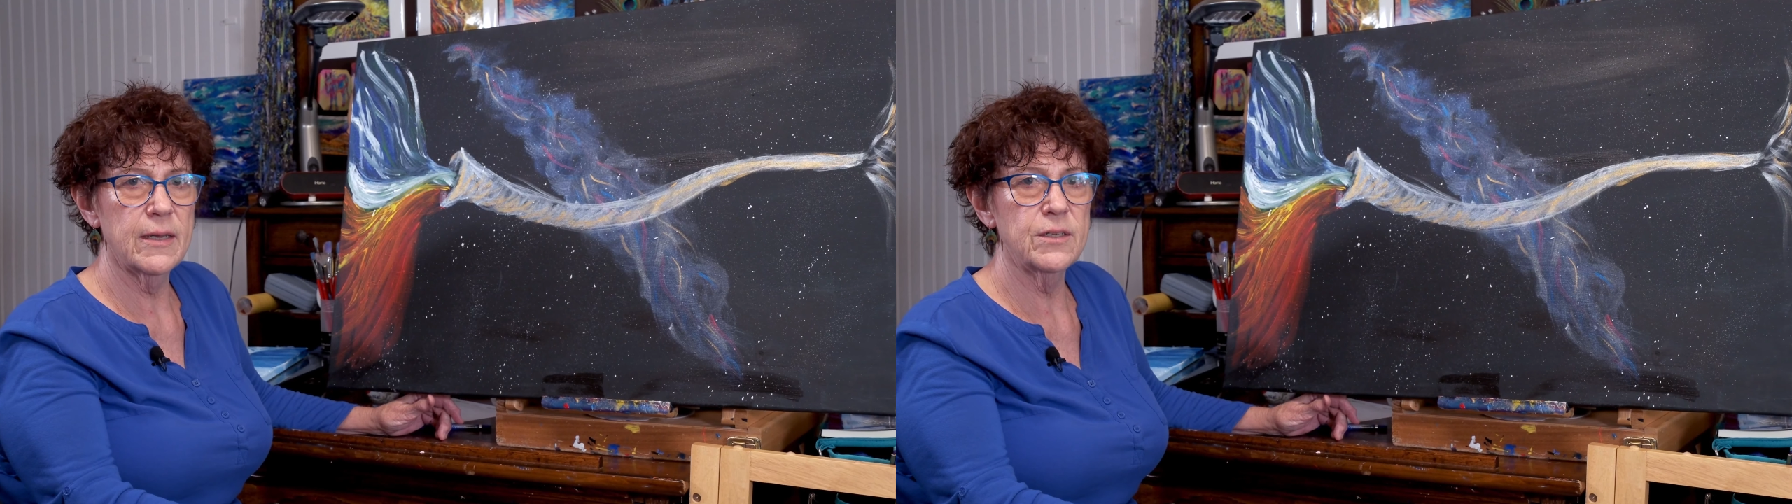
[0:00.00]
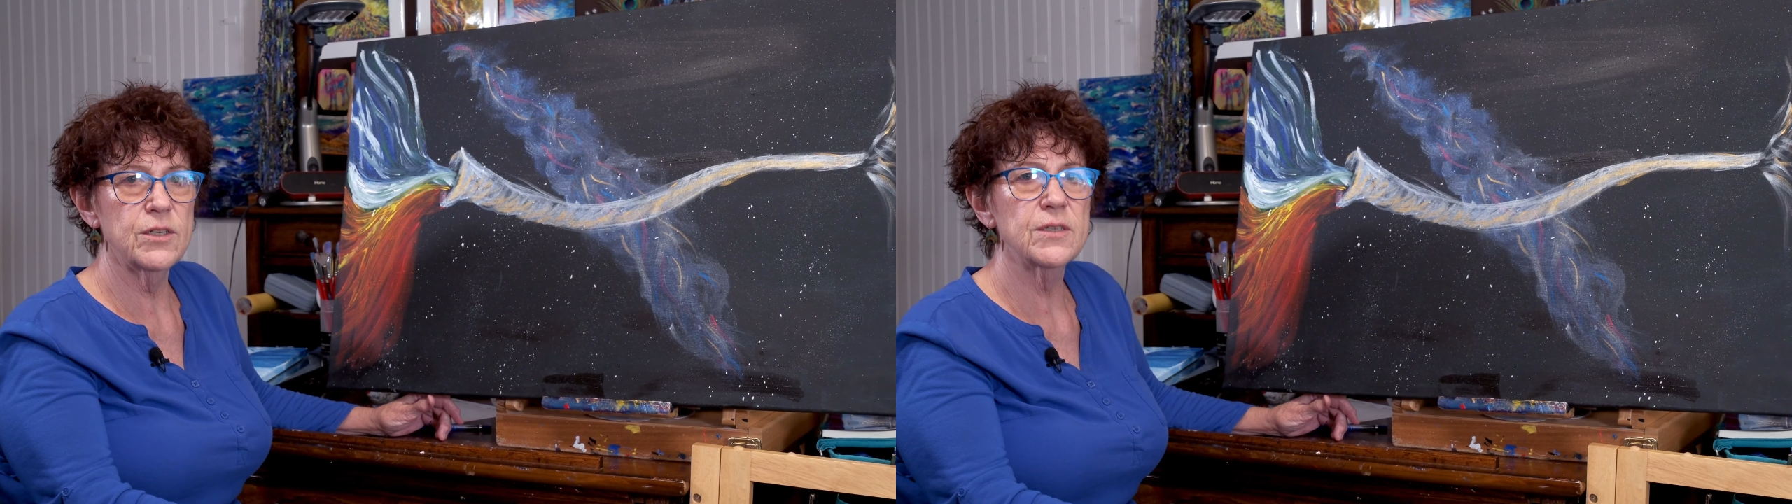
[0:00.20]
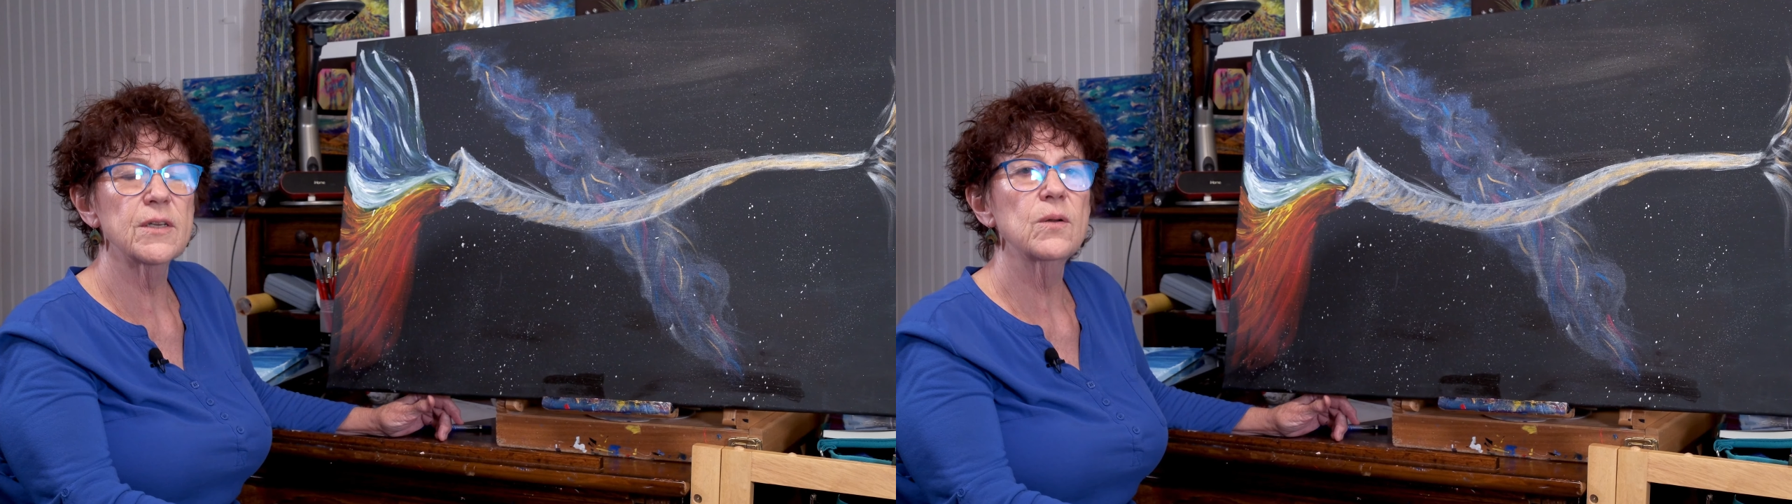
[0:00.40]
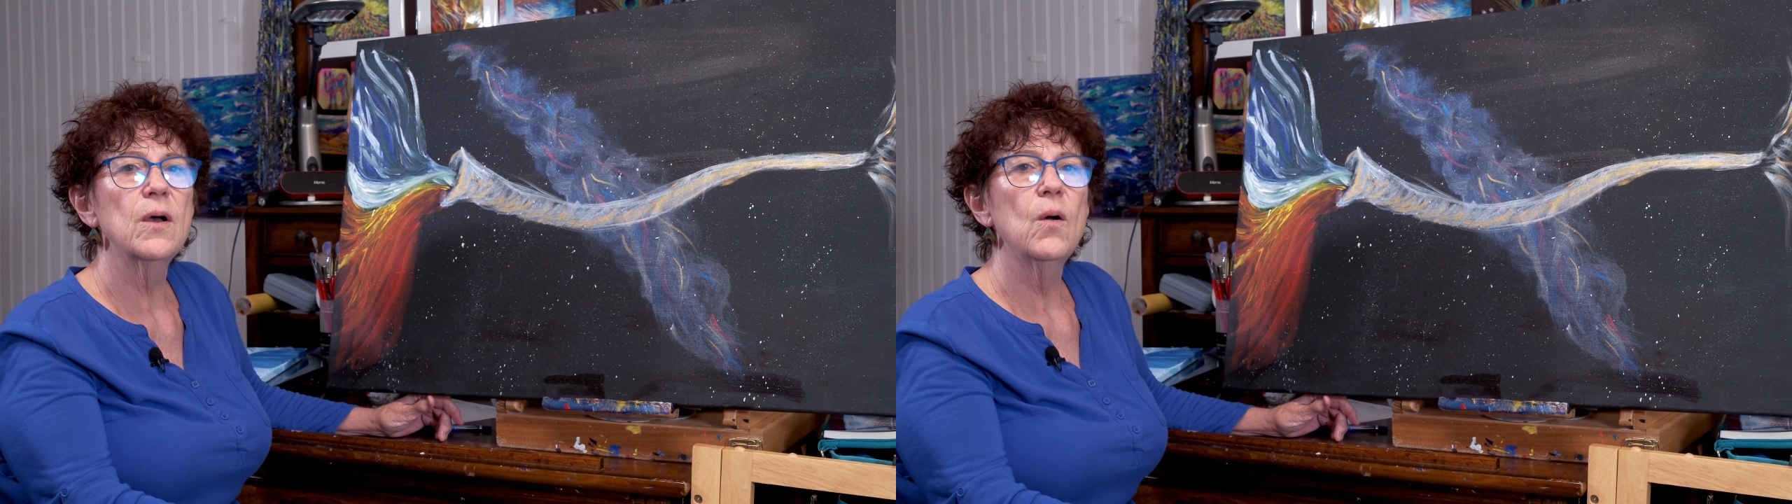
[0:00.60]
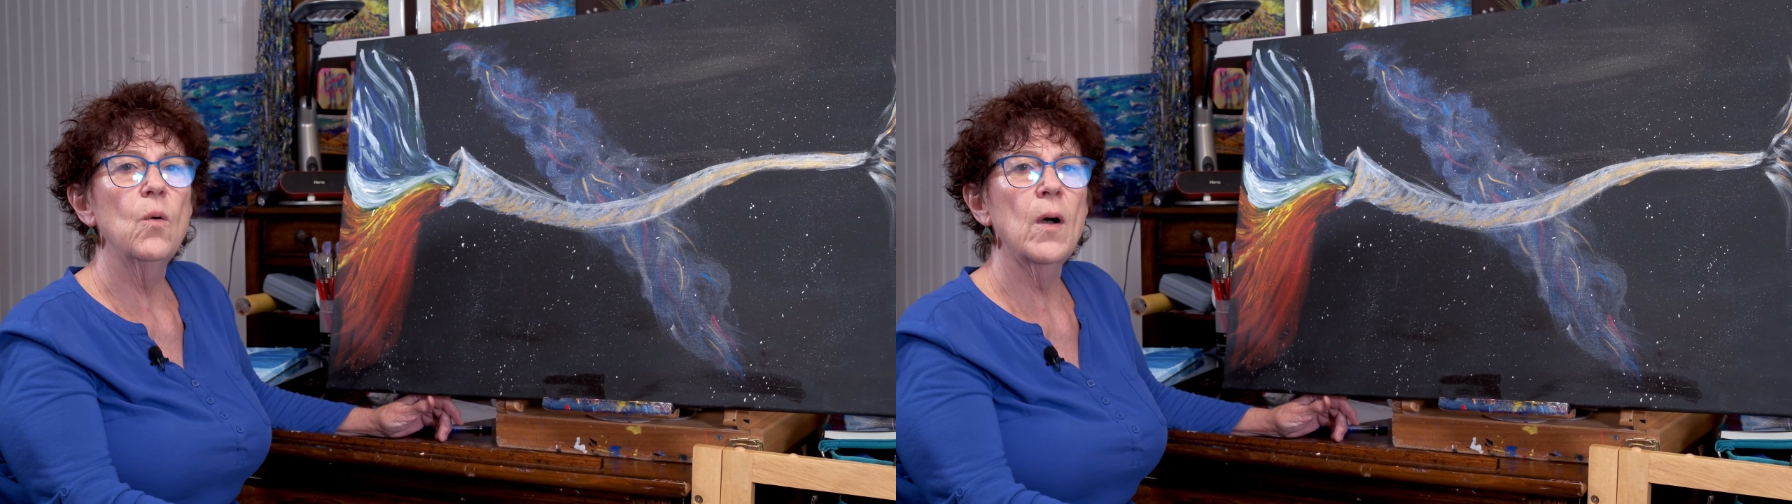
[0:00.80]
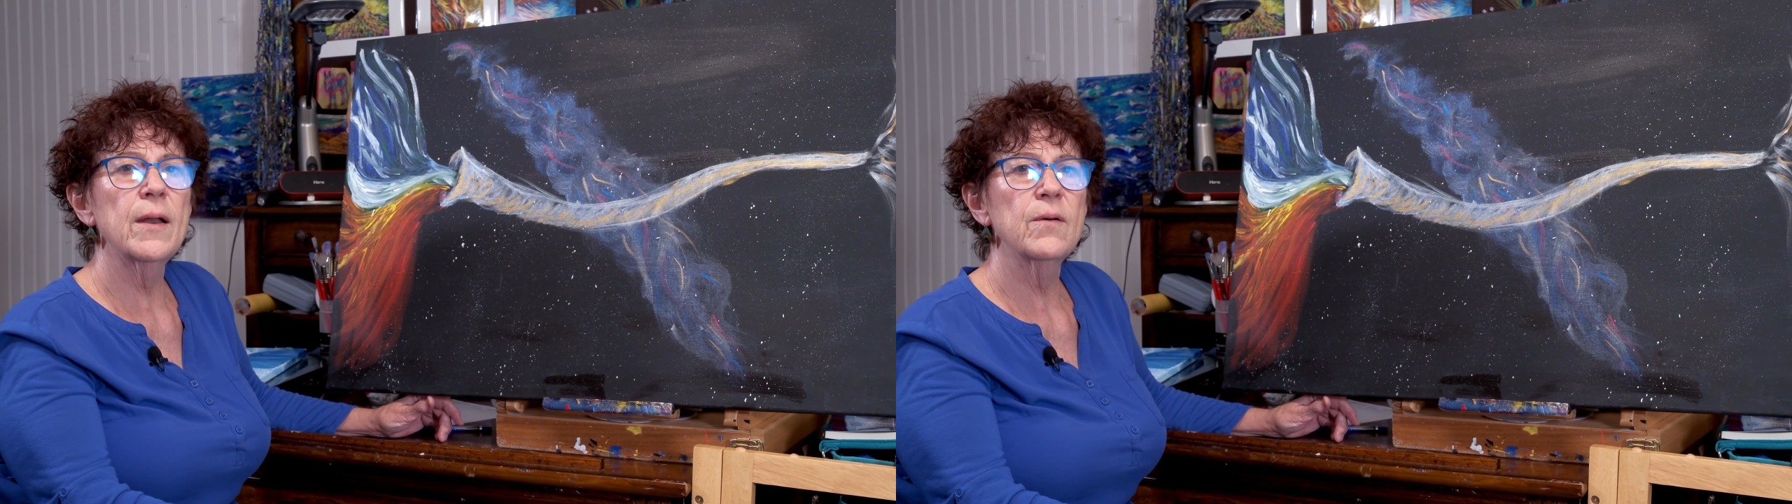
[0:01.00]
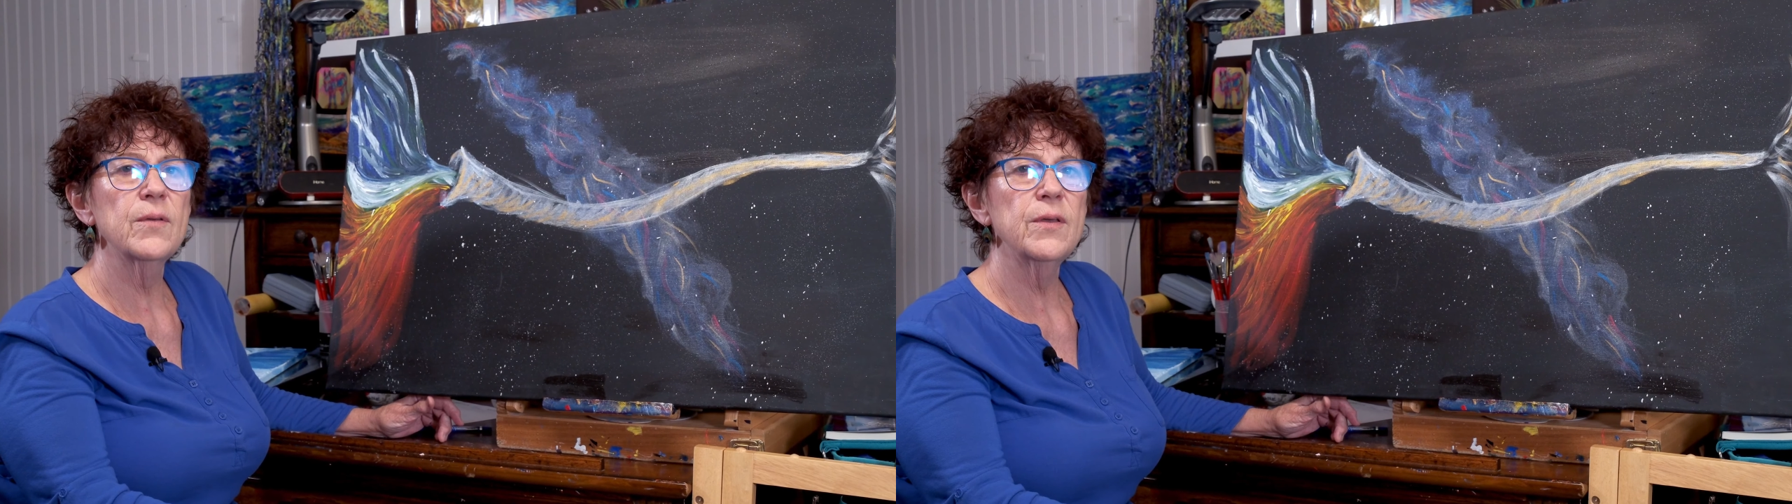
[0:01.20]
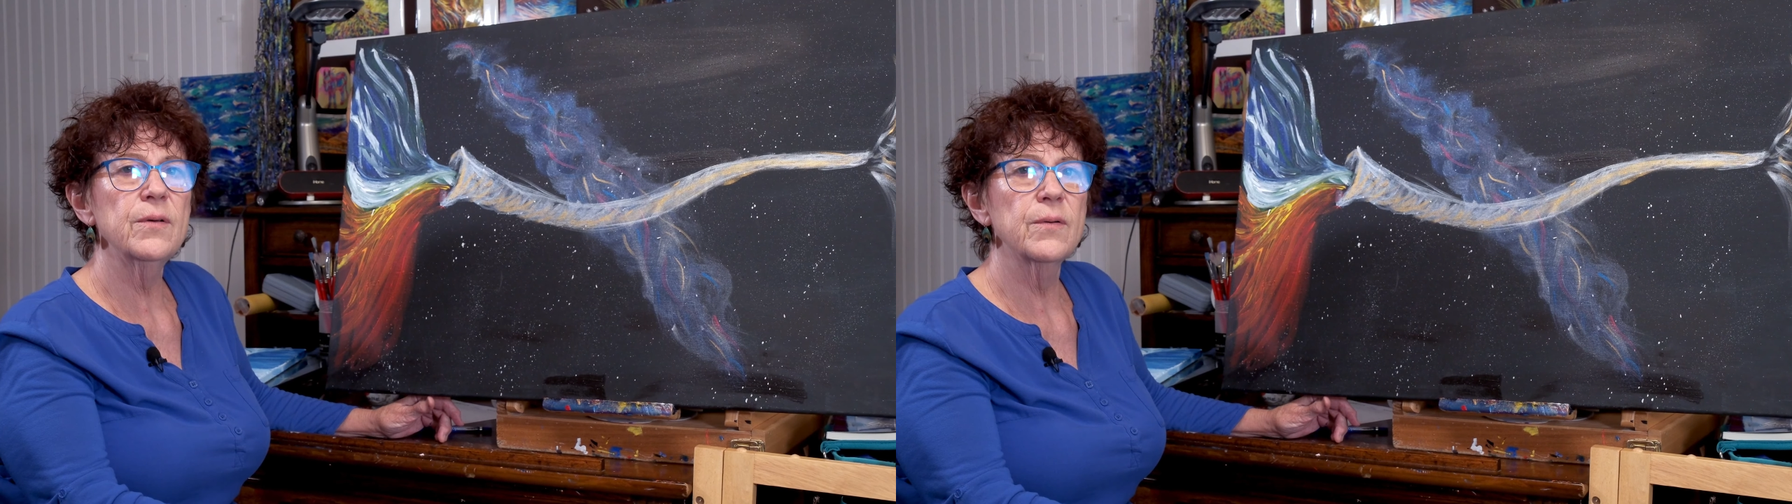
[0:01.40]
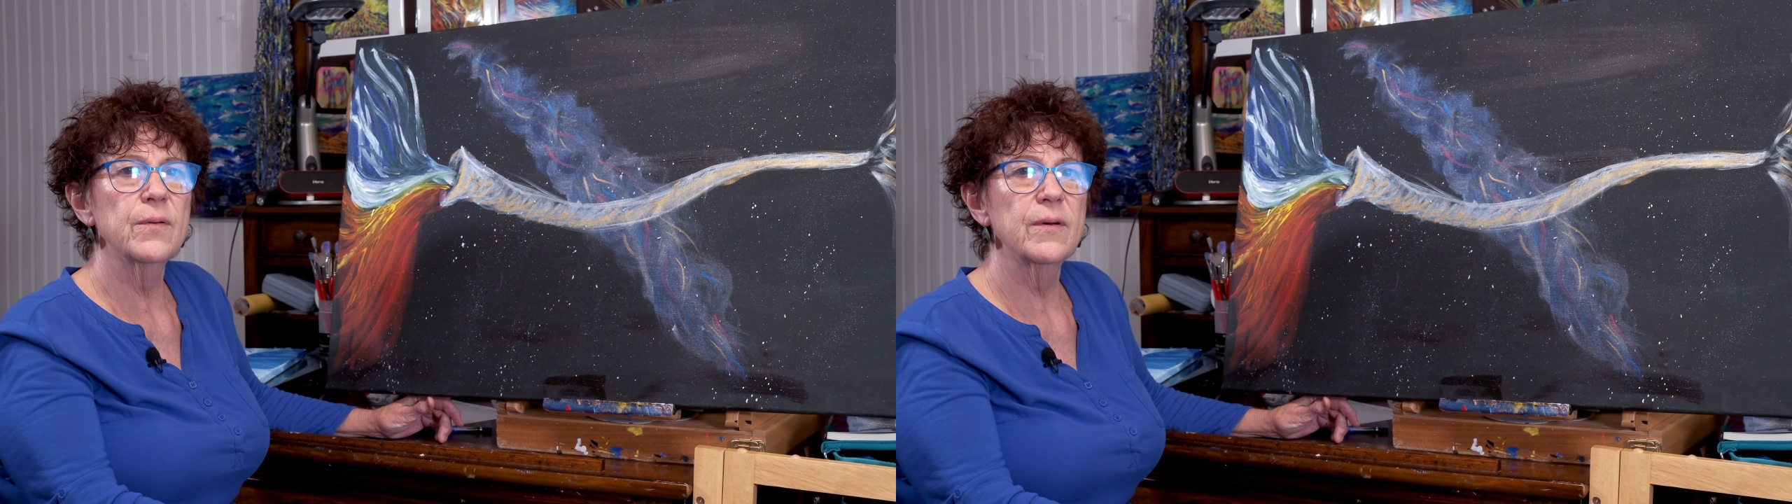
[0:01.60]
and she said, why don't you?